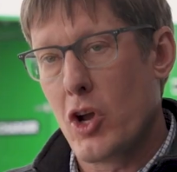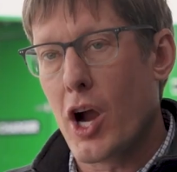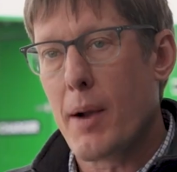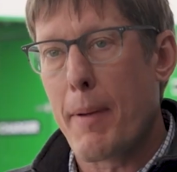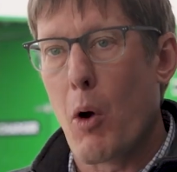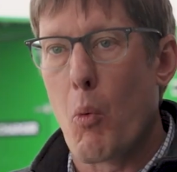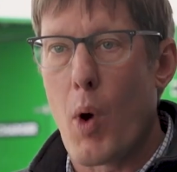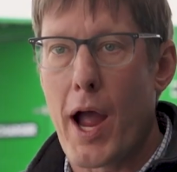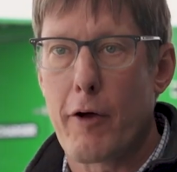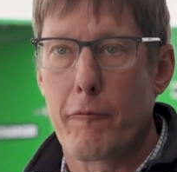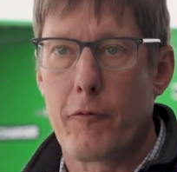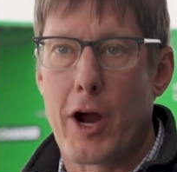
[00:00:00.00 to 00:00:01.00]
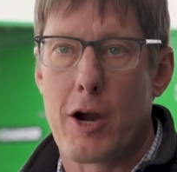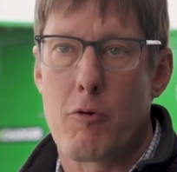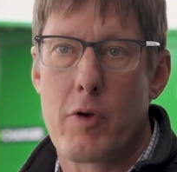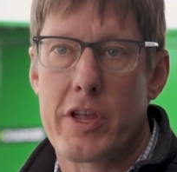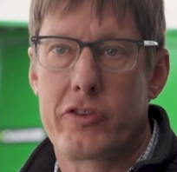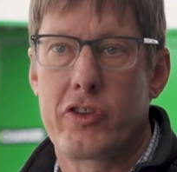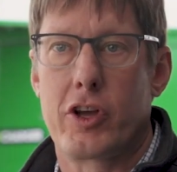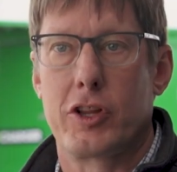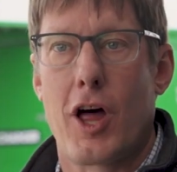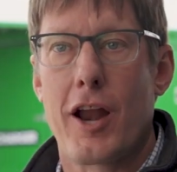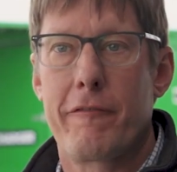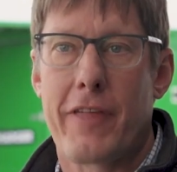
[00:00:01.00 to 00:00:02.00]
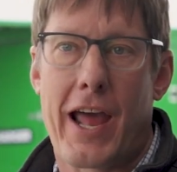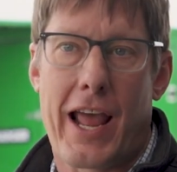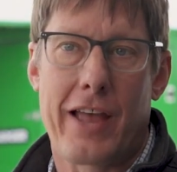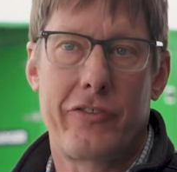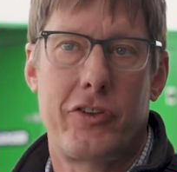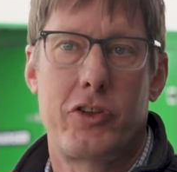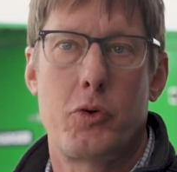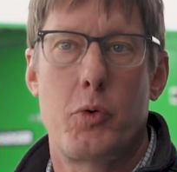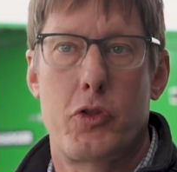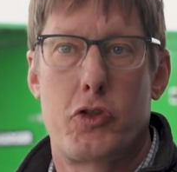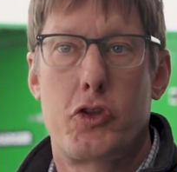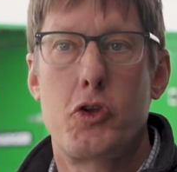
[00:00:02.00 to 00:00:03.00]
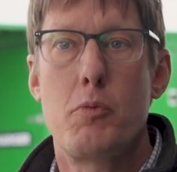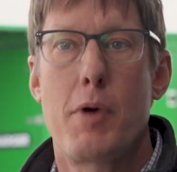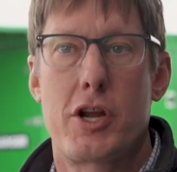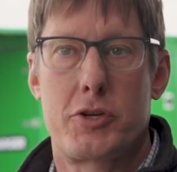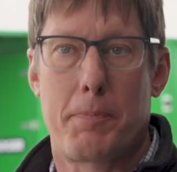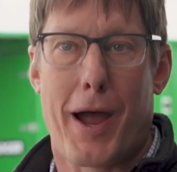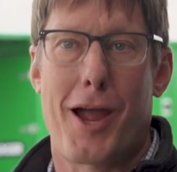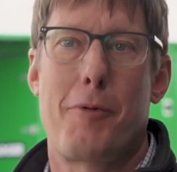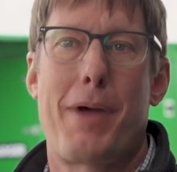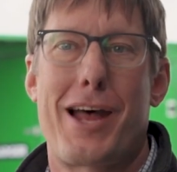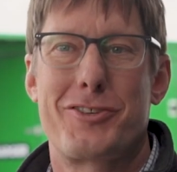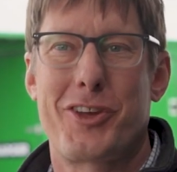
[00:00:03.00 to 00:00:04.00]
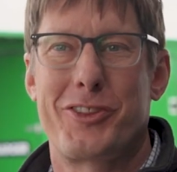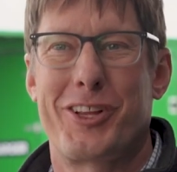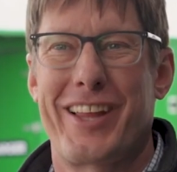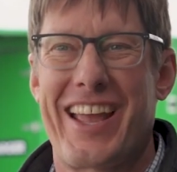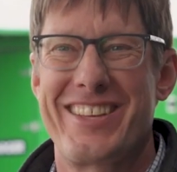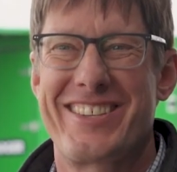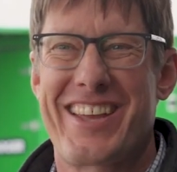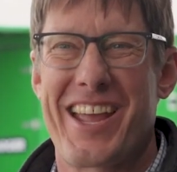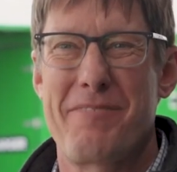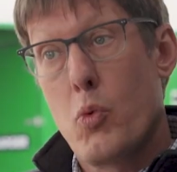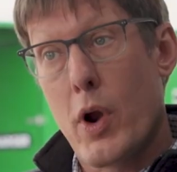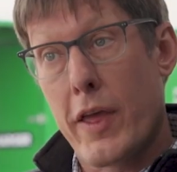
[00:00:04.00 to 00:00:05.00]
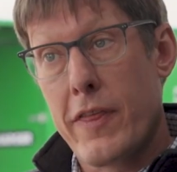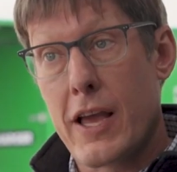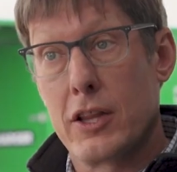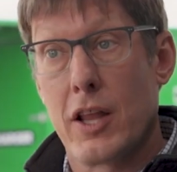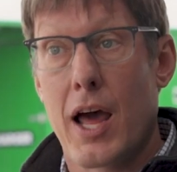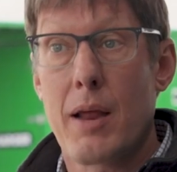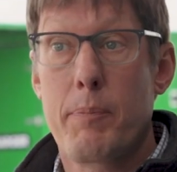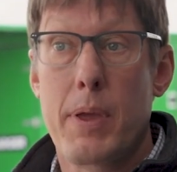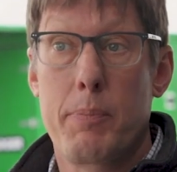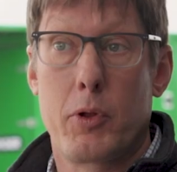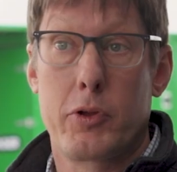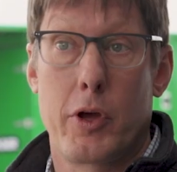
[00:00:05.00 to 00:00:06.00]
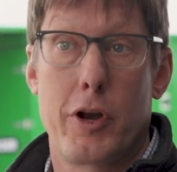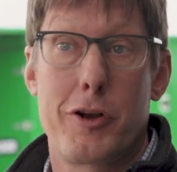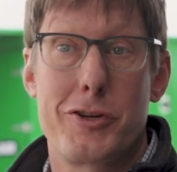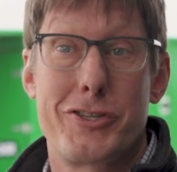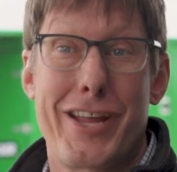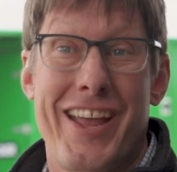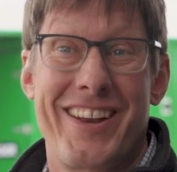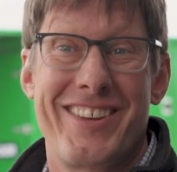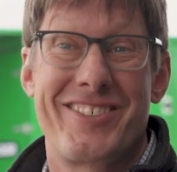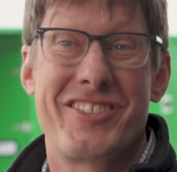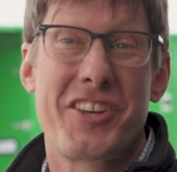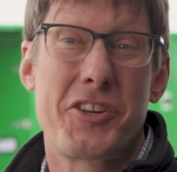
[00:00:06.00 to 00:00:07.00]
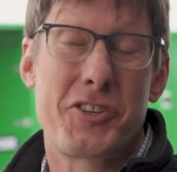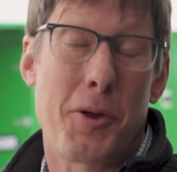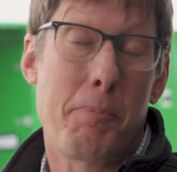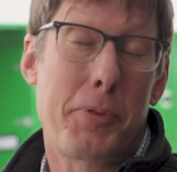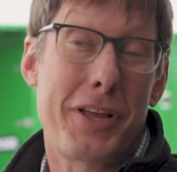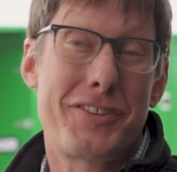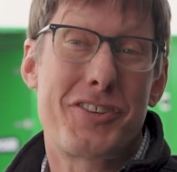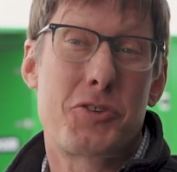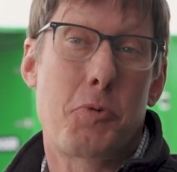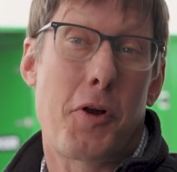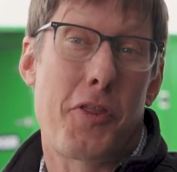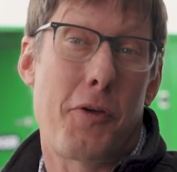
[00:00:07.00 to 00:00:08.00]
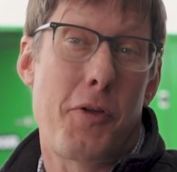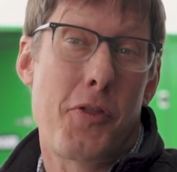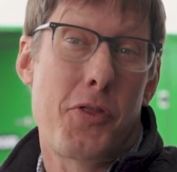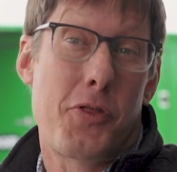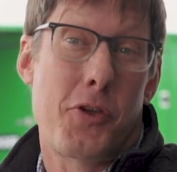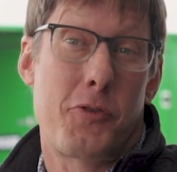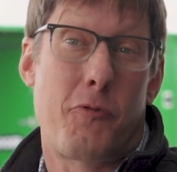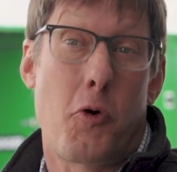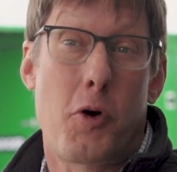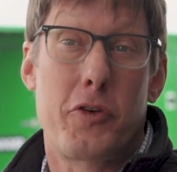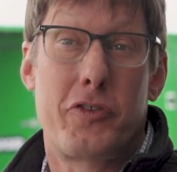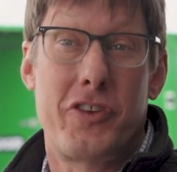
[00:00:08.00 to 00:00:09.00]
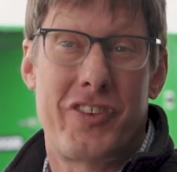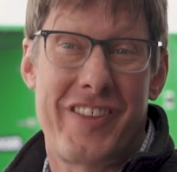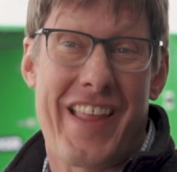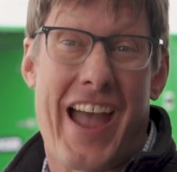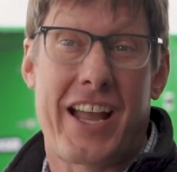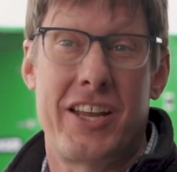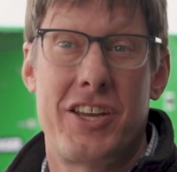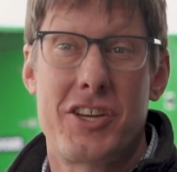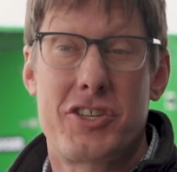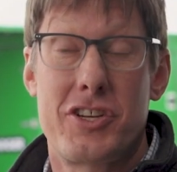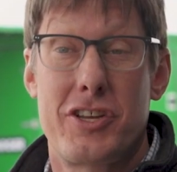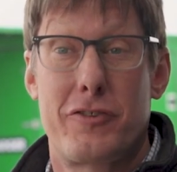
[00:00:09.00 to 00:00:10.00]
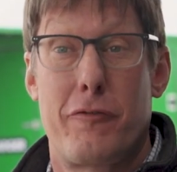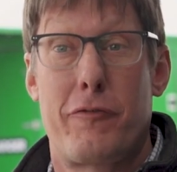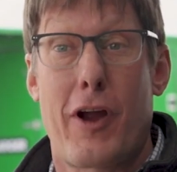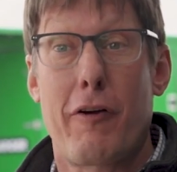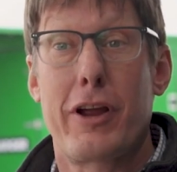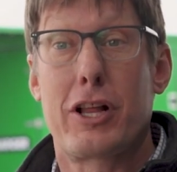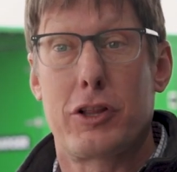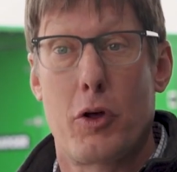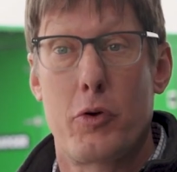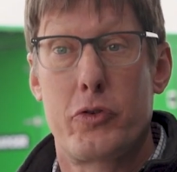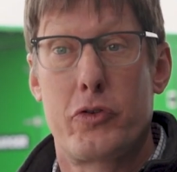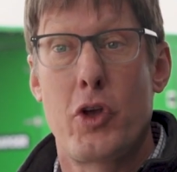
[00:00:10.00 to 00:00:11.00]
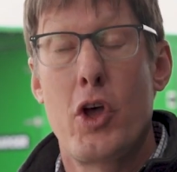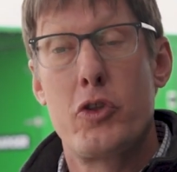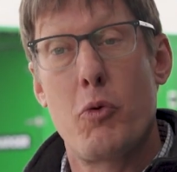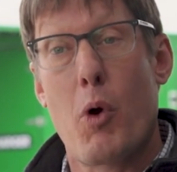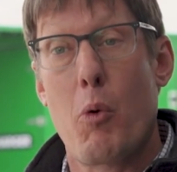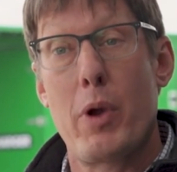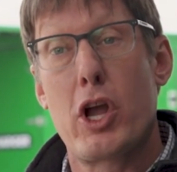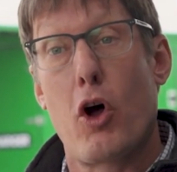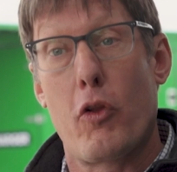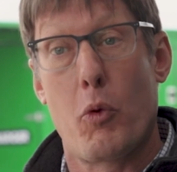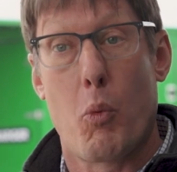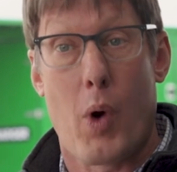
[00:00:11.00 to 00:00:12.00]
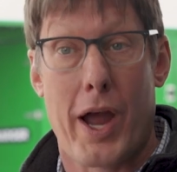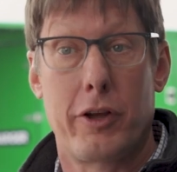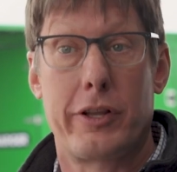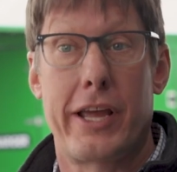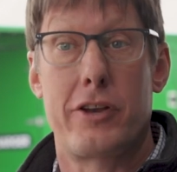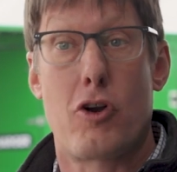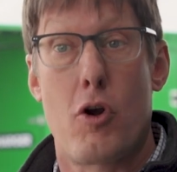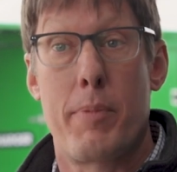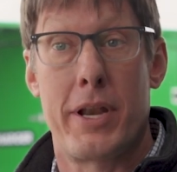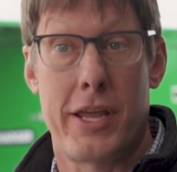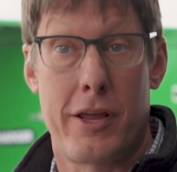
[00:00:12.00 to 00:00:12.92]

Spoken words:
we talk about wildfire risk, a lot of that has to do with too much biomass on the landscape. What I think a lot of people don't understand is some places where the forest is in that condition is very close to what we call the wildland-urban